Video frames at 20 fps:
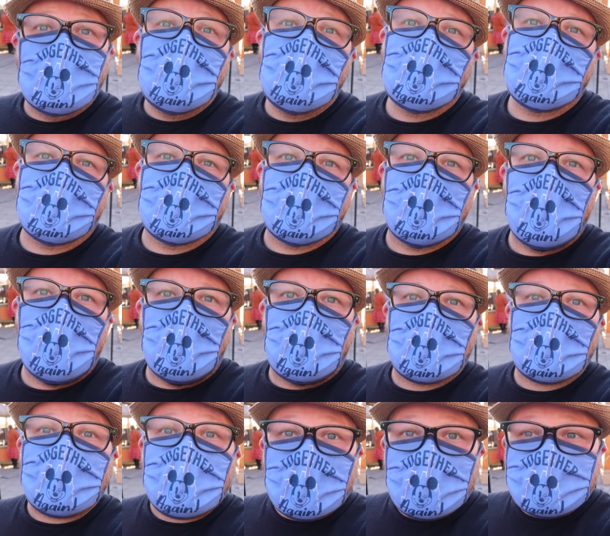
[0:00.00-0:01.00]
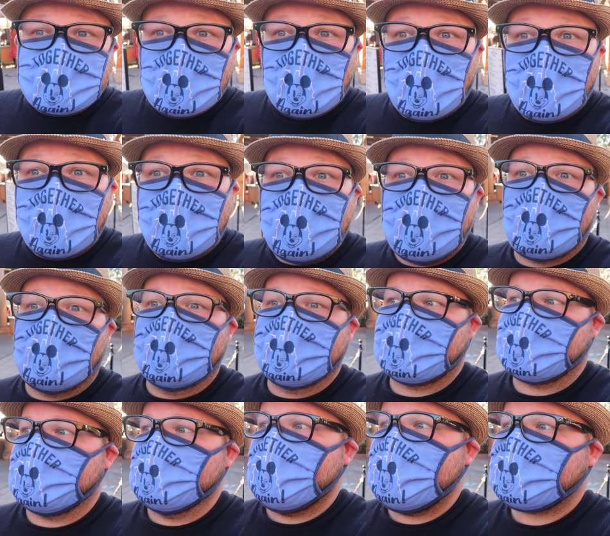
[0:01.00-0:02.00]
to move along because I want to head over
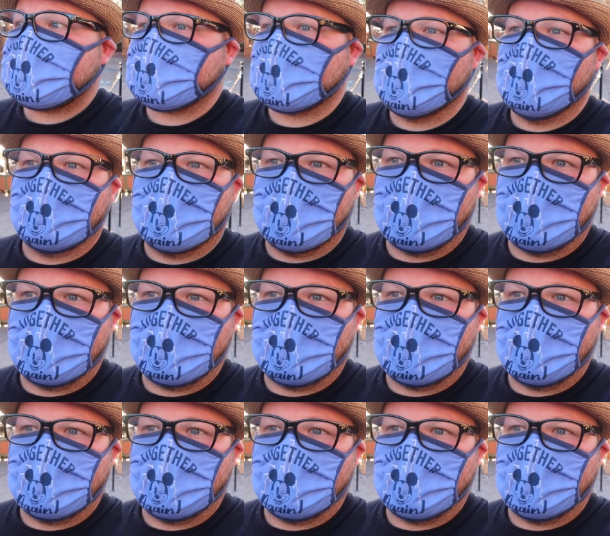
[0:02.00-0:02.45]
to the Mexico